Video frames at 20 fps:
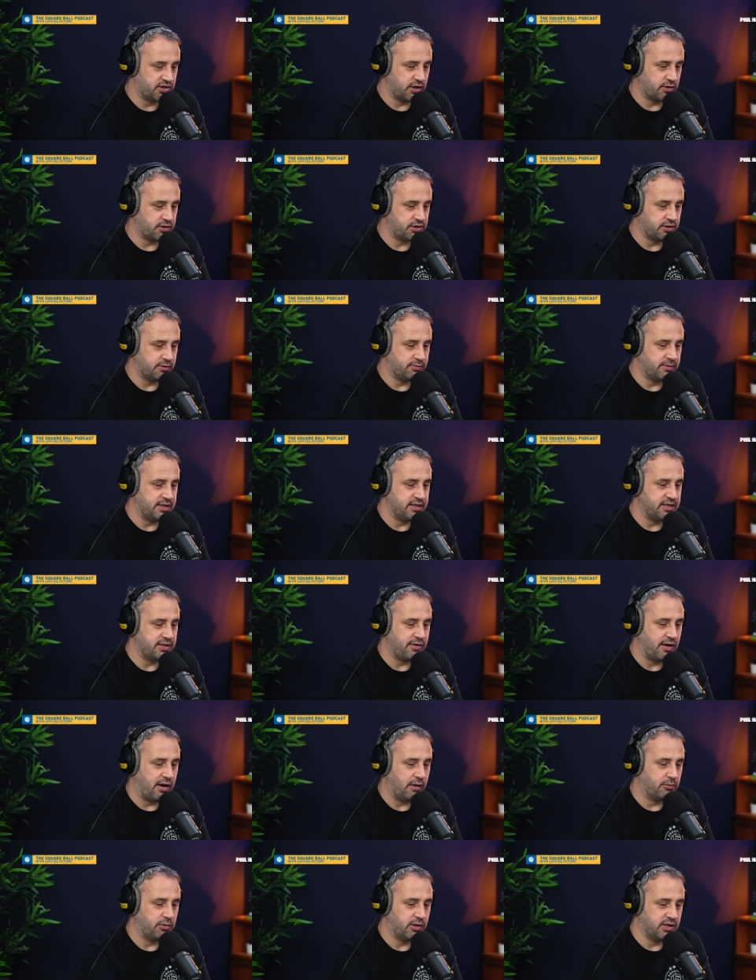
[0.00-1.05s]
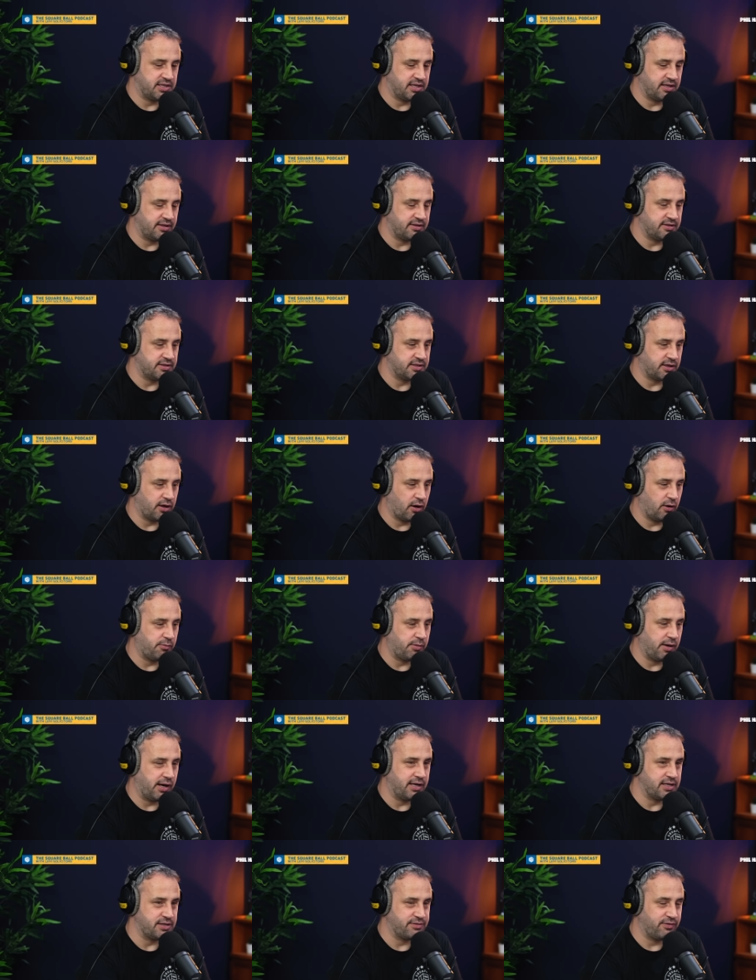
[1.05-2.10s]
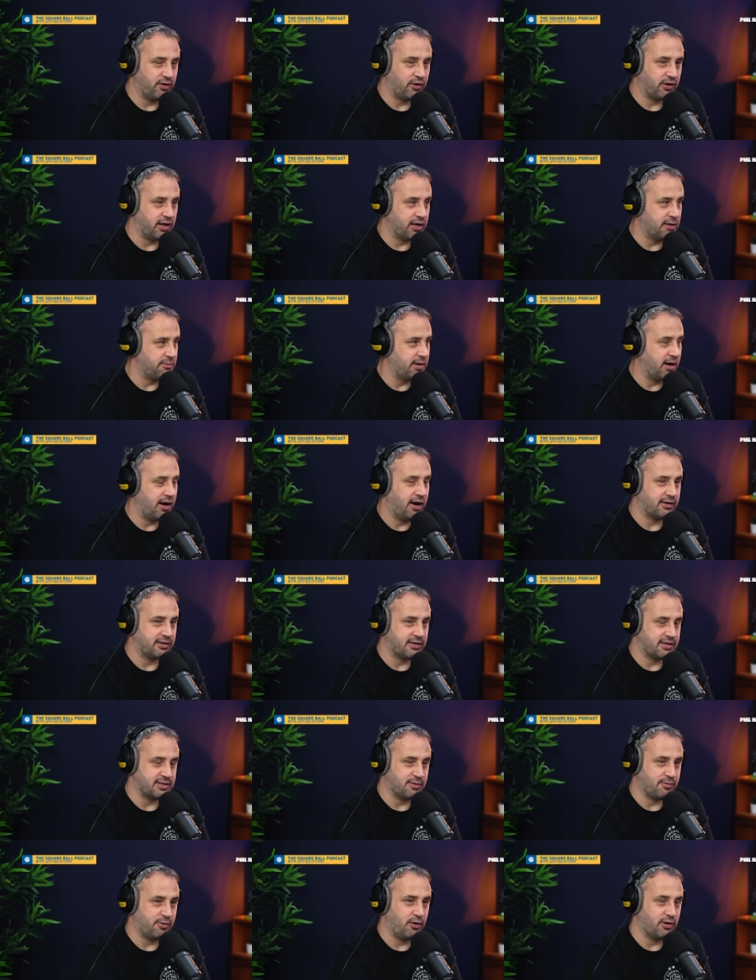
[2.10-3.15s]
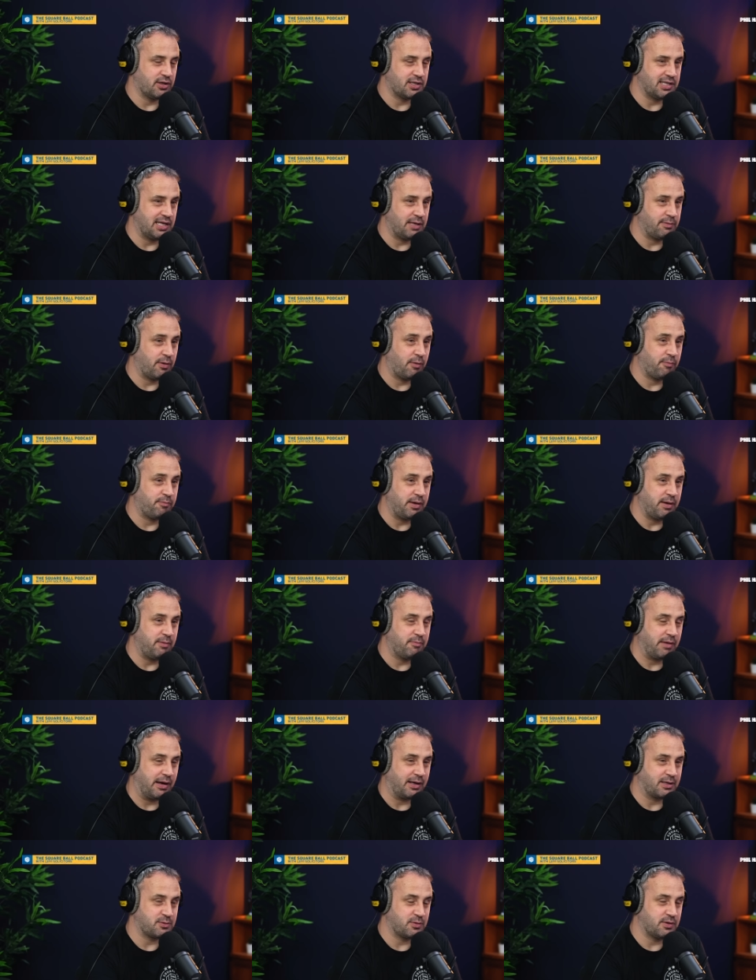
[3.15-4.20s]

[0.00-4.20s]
social media output is anything to go by, he's flogging them hard because they were all asleep on beanbags,